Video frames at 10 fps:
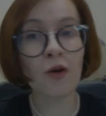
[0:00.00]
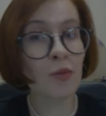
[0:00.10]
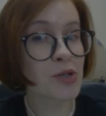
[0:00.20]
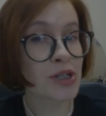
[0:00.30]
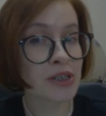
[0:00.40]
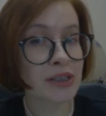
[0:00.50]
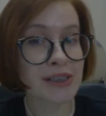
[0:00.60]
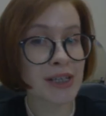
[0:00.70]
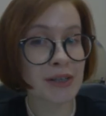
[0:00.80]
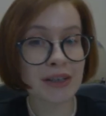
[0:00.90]

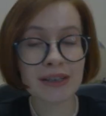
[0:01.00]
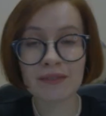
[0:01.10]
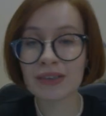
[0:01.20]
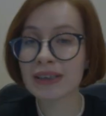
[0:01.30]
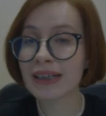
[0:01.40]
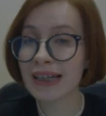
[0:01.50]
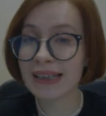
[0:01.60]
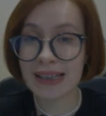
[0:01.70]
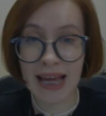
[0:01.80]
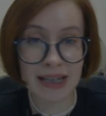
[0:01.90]
Optionally, you can even
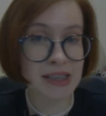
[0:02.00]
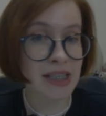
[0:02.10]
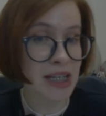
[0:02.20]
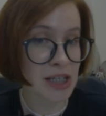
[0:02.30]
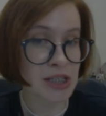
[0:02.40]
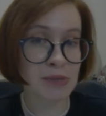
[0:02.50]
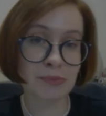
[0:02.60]
connect each